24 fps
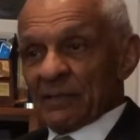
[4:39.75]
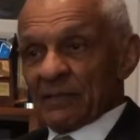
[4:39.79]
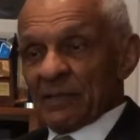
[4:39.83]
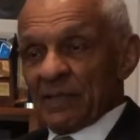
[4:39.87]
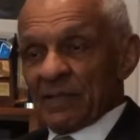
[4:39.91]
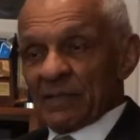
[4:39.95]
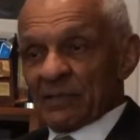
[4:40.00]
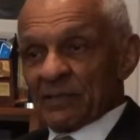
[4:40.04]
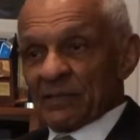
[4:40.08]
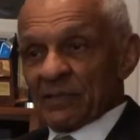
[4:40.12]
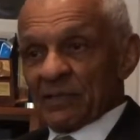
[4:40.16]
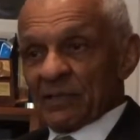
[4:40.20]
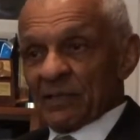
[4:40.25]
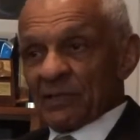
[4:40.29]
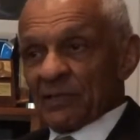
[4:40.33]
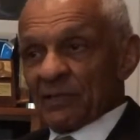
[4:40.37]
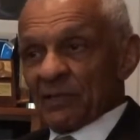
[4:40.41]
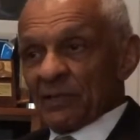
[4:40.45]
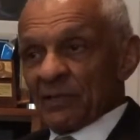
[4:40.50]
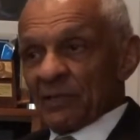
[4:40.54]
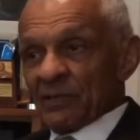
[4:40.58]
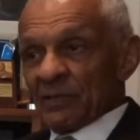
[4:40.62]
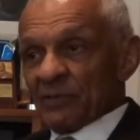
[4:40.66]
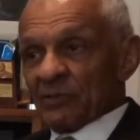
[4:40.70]
That
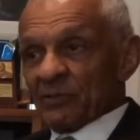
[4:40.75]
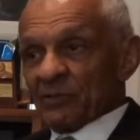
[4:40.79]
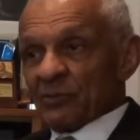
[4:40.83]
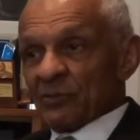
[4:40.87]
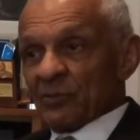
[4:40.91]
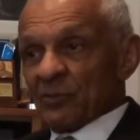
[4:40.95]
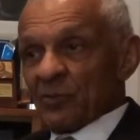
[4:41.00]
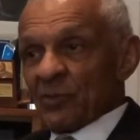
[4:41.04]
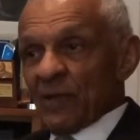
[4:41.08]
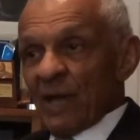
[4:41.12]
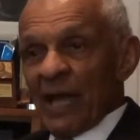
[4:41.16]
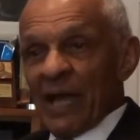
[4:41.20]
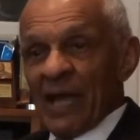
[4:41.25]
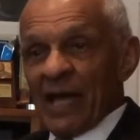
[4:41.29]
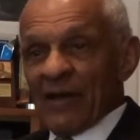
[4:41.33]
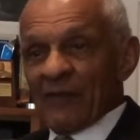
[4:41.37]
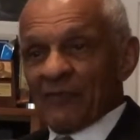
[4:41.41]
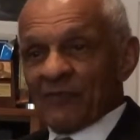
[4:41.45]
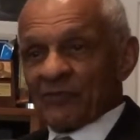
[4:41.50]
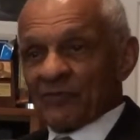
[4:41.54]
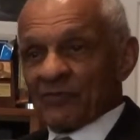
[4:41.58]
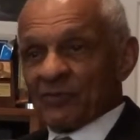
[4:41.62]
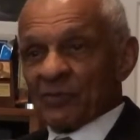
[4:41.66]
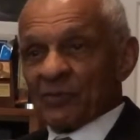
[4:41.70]
you don't
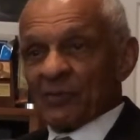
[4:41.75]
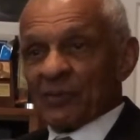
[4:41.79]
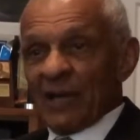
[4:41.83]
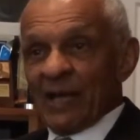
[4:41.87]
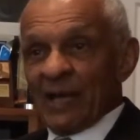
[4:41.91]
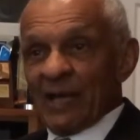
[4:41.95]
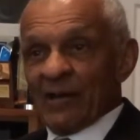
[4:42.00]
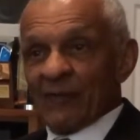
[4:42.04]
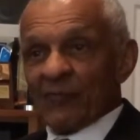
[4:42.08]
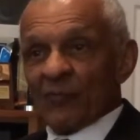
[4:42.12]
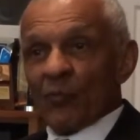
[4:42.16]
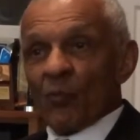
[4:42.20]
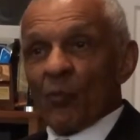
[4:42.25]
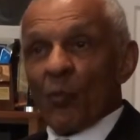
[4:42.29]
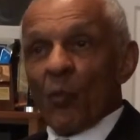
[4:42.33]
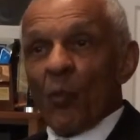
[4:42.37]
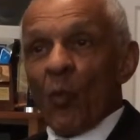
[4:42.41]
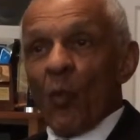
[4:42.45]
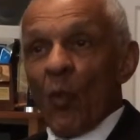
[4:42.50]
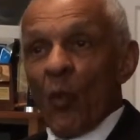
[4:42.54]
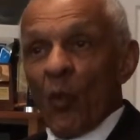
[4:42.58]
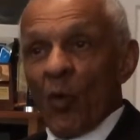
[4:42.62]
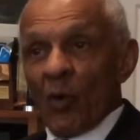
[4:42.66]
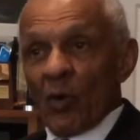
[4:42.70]
have to have
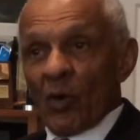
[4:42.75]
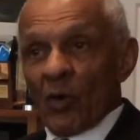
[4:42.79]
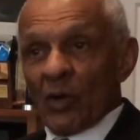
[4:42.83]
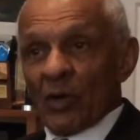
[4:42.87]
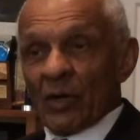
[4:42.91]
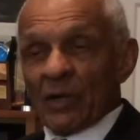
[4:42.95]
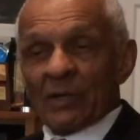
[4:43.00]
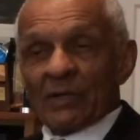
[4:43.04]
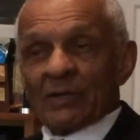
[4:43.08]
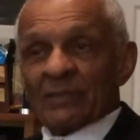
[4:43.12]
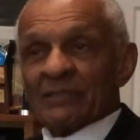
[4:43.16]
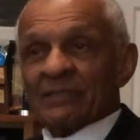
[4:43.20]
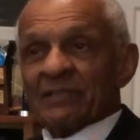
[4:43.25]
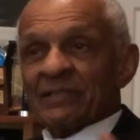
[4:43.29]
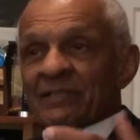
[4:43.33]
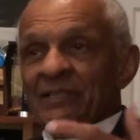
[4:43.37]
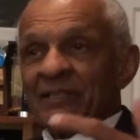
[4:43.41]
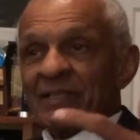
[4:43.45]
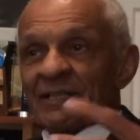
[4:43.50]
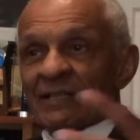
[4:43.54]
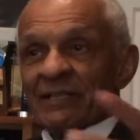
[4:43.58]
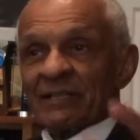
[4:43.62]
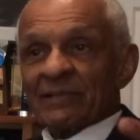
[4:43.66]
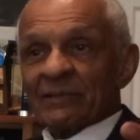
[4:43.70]
war to
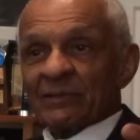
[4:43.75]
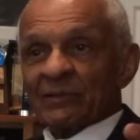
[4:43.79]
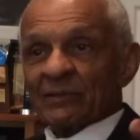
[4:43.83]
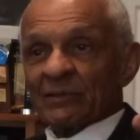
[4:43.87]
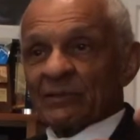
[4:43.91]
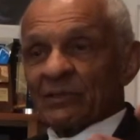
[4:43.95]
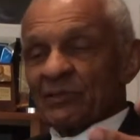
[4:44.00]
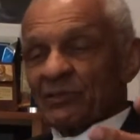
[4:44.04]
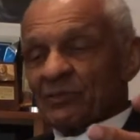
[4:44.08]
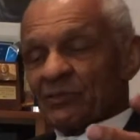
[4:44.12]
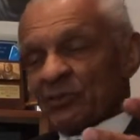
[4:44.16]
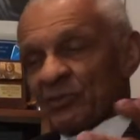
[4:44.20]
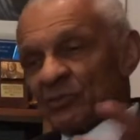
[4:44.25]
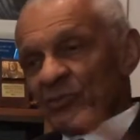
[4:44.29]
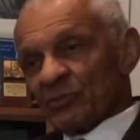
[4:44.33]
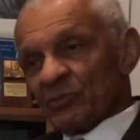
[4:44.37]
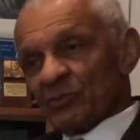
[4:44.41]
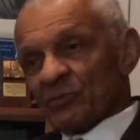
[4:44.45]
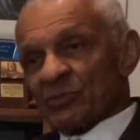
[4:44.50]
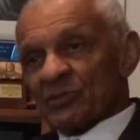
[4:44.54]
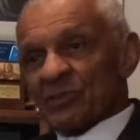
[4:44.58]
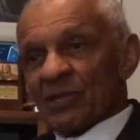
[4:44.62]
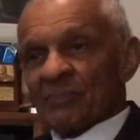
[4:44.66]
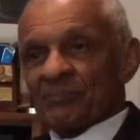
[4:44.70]
kill and to
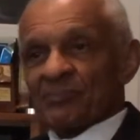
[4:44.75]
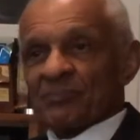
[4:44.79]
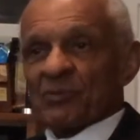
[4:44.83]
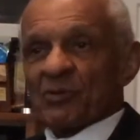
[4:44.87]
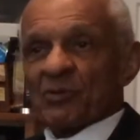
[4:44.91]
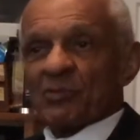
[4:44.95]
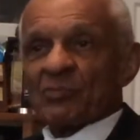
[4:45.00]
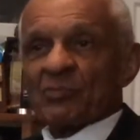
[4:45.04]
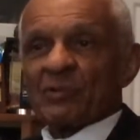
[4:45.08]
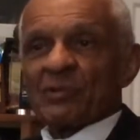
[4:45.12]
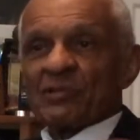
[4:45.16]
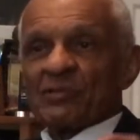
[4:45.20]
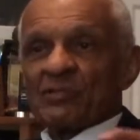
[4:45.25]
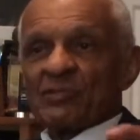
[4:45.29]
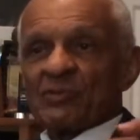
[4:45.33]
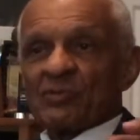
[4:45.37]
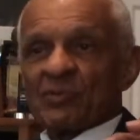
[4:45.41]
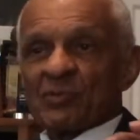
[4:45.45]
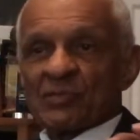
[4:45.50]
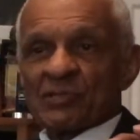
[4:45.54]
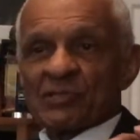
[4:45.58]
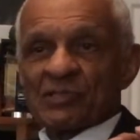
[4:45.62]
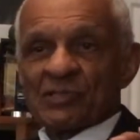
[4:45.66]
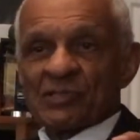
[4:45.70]
use up your
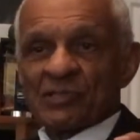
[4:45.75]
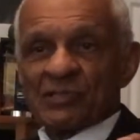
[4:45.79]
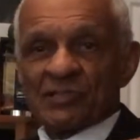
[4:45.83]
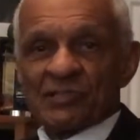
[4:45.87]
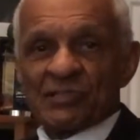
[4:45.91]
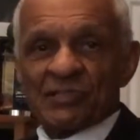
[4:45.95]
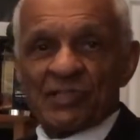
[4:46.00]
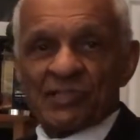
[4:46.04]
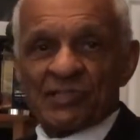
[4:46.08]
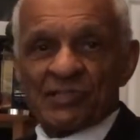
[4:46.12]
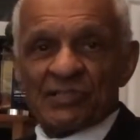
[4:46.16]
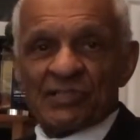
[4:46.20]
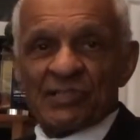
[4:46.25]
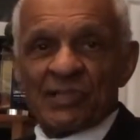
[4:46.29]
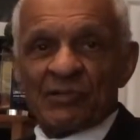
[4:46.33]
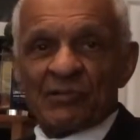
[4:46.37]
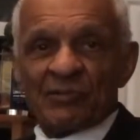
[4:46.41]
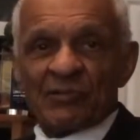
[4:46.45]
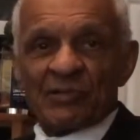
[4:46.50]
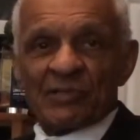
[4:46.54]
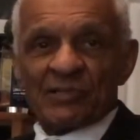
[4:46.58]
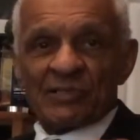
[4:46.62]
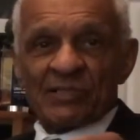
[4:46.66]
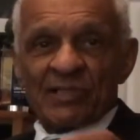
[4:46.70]
resources and et
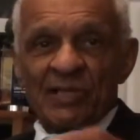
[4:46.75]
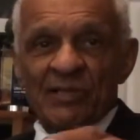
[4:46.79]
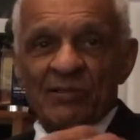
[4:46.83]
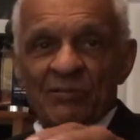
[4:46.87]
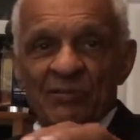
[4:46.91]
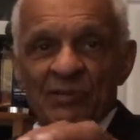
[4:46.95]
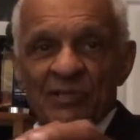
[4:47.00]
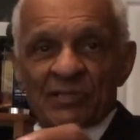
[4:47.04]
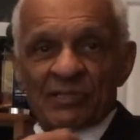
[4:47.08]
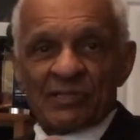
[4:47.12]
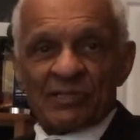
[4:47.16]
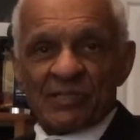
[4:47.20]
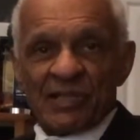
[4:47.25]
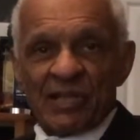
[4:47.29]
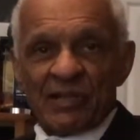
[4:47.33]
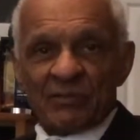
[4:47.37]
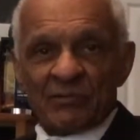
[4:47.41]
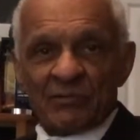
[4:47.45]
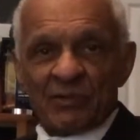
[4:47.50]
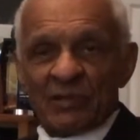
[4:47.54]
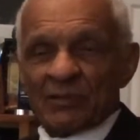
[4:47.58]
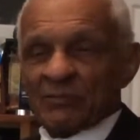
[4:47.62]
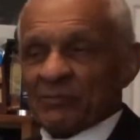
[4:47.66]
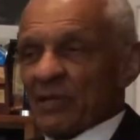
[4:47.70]
cetera, et cetera, et
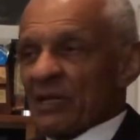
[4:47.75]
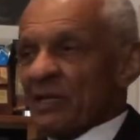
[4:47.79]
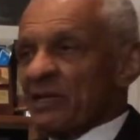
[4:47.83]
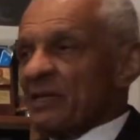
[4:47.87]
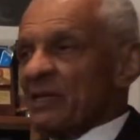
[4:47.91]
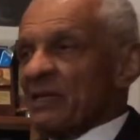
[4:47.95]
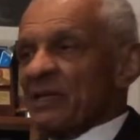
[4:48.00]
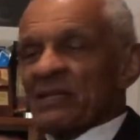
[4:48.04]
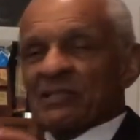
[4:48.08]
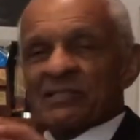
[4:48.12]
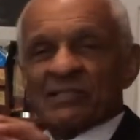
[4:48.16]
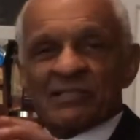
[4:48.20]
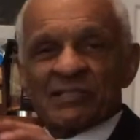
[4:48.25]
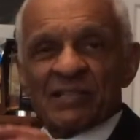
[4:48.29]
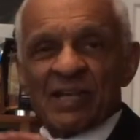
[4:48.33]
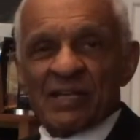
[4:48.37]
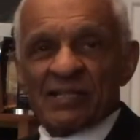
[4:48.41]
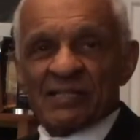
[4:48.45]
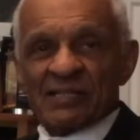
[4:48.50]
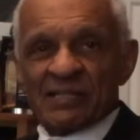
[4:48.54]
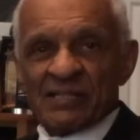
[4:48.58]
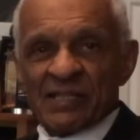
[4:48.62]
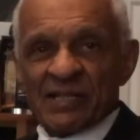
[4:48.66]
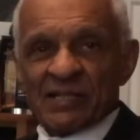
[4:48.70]
cetera, right? It's
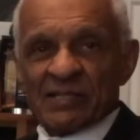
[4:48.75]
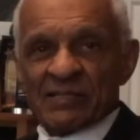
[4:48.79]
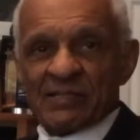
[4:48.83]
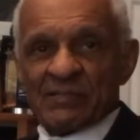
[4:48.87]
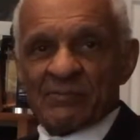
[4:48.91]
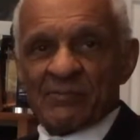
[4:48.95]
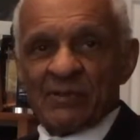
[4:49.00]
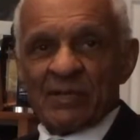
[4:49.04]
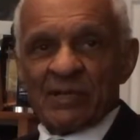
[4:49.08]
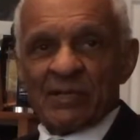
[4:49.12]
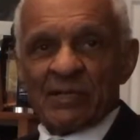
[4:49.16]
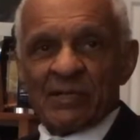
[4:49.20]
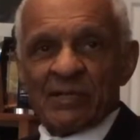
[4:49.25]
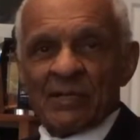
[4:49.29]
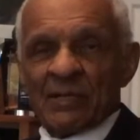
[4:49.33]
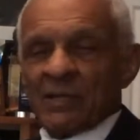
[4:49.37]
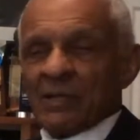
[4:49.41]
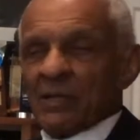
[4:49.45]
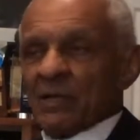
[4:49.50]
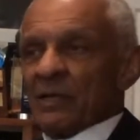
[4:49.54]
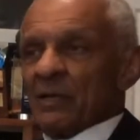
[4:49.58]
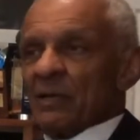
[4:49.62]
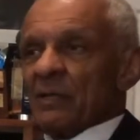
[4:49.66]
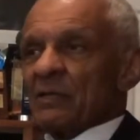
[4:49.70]
nonsense, right?
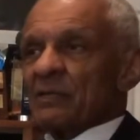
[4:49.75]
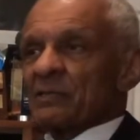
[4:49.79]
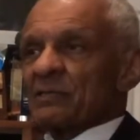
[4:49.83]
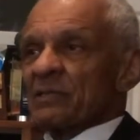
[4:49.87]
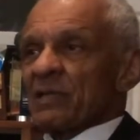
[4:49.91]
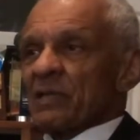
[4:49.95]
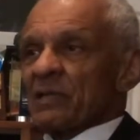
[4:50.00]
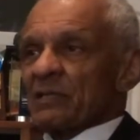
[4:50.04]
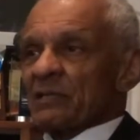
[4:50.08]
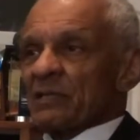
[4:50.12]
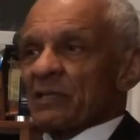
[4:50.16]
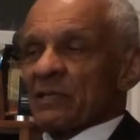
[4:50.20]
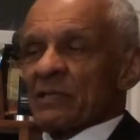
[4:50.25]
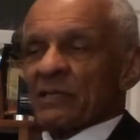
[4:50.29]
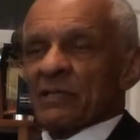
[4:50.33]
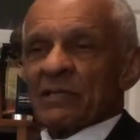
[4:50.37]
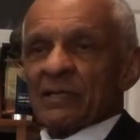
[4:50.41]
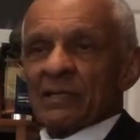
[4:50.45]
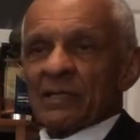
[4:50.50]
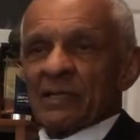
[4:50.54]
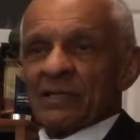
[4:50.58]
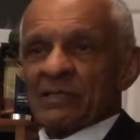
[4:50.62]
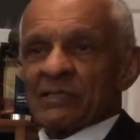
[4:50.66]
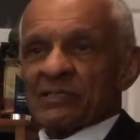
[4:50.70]
Is that
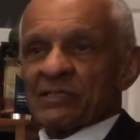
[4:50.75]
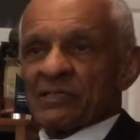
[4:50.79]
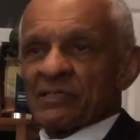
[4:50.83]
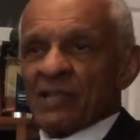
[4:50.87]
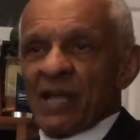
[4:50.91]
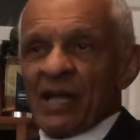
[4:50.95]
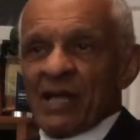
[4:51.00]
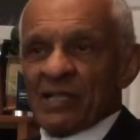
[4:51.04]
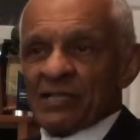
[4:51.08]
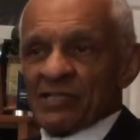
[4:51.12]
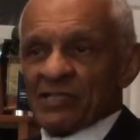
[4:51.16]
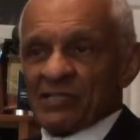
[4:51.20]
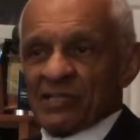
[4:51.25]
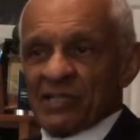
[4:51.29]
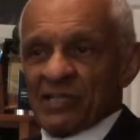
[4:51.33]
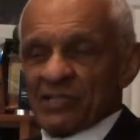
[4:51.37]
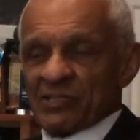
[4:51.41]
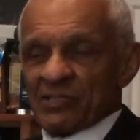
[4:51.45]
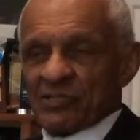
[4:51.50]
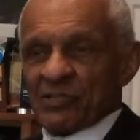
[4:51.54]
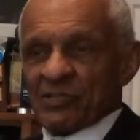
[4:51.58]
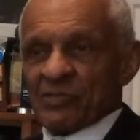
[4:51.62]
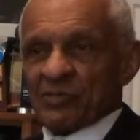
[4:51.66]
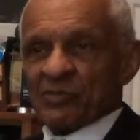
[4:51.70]
it's
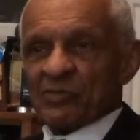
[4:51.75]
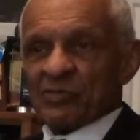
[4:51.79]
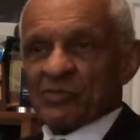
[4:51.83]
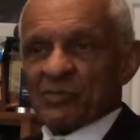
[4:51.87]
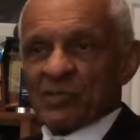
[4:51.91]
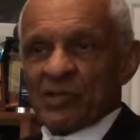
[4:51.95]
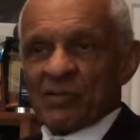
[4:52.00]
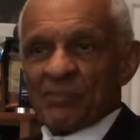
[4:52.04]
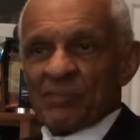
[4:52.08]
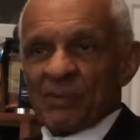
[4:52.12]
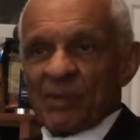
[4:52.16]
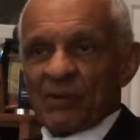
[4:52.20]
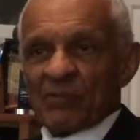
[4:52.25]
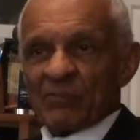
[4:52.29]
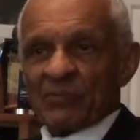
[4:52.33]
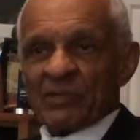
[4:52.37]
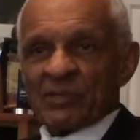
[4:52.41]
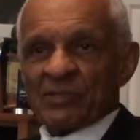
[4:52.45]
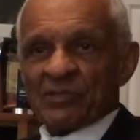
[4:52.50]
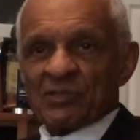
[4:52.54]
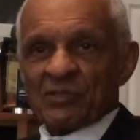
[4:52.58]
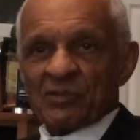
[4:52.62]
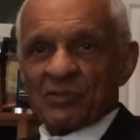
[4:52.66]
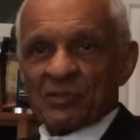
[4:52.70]
nonsense to use up our
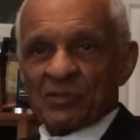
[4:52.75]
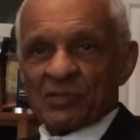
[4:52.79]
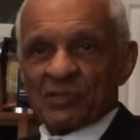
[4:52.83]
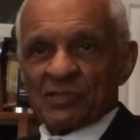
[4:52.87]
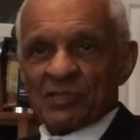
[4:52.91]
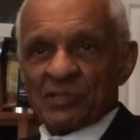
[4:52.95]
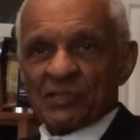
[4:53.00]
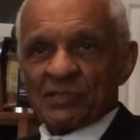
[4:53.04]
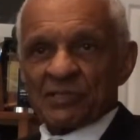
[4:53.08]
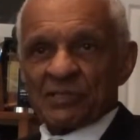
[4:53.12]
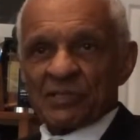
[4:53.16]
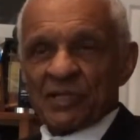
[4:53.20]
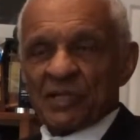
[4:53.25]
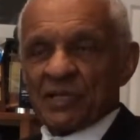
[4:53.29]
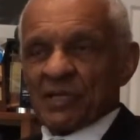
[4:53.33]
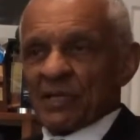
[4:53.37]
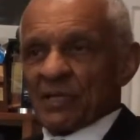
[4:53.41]
resources